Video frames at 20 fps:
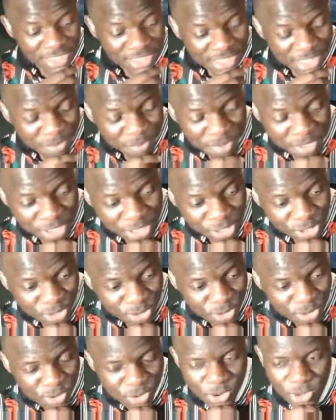honestly be
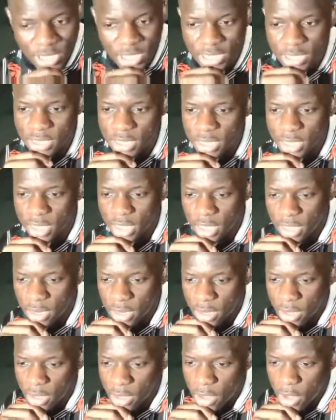true. He's saying that
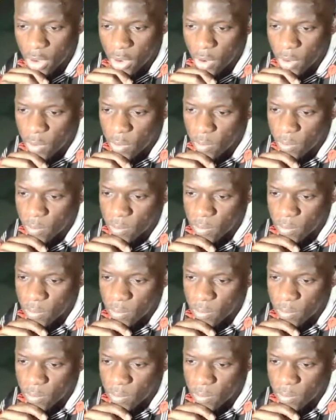um